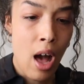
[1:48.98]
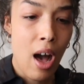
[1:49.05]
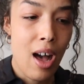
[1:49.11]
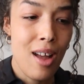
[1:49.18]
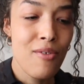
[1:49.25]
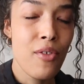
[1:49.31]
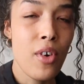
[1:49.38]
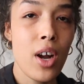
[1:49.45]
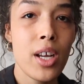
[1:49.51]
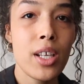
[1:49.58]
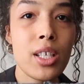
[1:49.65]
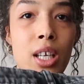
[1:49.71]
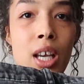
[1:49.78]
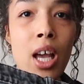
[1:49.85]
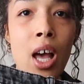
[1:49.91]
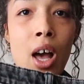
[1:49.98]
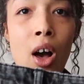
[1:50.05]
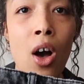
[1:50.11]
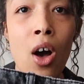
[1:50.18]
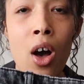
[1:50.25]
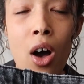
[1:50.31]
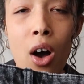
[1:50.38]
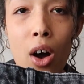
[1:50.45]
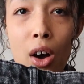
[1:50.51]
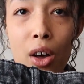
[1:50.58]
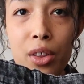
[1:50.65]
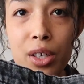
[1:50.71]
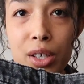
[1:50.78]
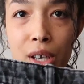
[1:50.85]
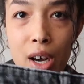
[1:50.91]
I find
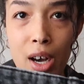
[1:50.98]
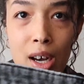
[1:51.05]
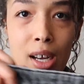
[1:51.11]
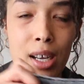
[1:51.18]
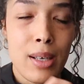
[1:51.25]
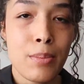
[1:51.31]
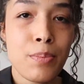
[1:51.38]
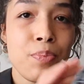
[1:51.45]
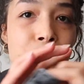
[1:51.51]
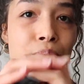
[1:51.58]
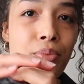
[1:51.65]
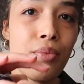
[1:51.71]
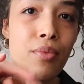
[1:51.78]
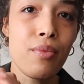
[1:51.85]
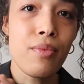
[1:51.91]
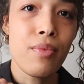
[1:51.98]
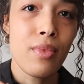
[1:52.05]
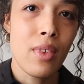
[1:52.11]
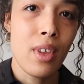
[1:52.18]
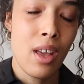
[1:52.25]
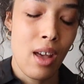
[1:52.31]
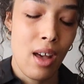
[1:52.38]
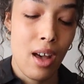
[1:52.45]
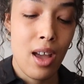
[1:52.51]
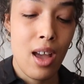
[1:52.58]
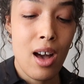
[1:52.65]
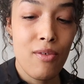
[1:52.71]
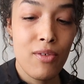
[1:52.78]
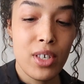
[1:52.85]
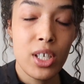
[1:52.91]
all the time I
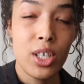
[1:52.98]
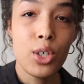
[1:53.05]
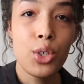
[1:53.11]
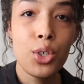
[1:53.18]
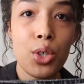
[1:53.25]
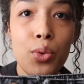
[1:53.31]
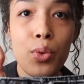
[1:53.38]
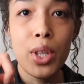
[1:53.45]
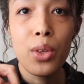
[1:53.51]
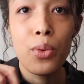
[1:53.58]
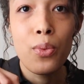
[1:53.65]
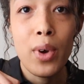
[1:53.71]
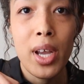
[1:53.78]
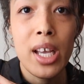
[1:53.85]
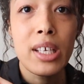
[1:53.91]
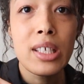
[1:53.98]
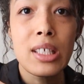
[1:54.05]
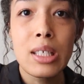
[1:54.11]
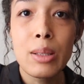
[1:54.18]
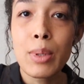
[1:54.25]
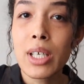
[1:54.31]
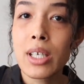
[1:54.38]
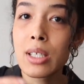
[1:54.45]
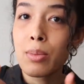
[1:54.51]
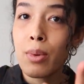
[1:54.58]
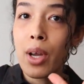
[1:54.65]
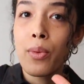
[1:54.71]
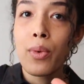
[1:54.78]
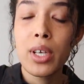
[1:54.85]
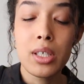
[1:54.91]
have an issue with the waist because
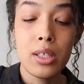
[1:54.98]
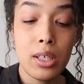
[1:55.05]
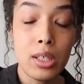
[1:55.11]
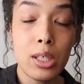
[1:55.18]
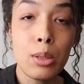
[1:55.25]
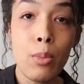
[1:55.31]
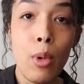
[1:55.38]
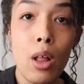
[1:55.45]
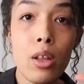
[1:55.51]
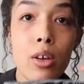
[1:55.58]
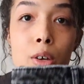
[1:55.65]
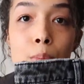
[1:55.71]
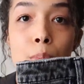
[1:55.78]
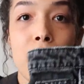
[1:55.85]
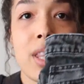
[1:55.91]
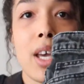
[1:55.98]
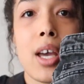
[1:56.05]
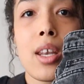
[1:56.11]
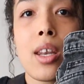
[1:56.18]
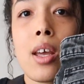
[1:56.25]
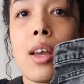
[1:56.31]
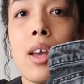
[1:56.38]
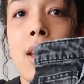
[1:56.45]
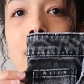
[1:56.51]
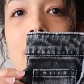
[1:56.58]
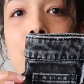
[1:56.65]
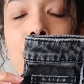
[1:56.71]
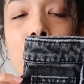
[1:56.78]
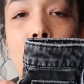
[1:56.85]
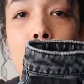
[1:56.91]
my waist is smaller, but then
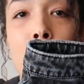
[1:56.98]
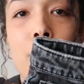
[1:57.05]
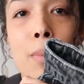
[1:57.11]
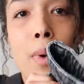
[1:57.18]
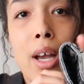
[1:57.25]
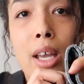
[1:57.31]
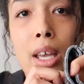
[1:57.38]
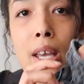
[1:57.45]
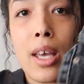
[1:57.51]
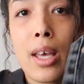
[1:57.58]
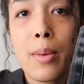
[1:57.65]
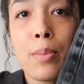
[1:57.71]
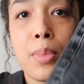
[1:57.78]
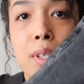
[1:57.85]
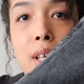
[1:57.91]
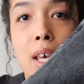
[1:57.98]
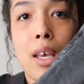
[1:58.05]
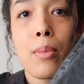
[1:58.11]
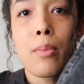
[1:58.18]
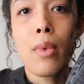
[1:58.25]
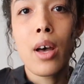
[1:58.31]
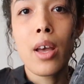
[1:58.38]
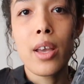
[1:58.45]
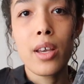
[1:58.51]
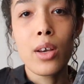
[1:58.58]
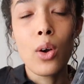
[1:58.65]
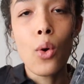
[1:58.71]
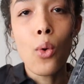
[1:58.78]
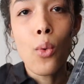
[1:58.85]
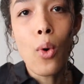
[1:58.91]
for my hips and
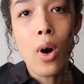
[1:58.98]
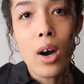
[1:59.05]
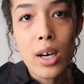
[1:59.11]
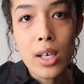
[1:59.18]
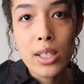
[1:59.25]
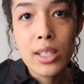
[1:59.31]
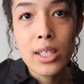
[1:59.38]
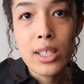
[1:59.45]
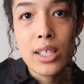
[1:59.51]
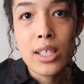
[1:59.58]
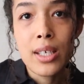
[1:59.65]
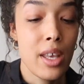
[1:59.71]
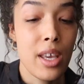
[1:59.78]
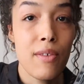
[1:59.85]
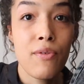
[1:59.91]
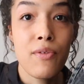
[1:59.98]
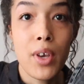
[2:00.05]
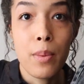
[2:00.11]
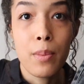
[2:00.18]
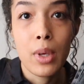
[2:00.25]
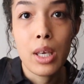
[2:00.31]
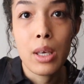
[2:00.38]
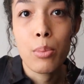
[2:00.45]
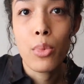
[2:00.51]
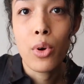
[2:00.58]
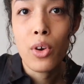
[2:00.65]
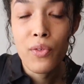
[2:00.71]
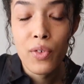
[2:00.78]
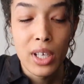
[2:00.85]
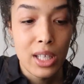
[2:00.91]
my quads, they fit me
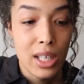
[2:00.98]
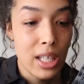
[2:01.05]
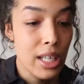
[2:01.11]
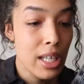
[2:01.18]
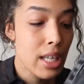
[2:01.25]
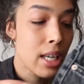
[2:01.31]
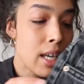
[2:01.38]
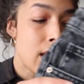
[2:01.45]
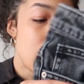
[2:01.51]
perfectly.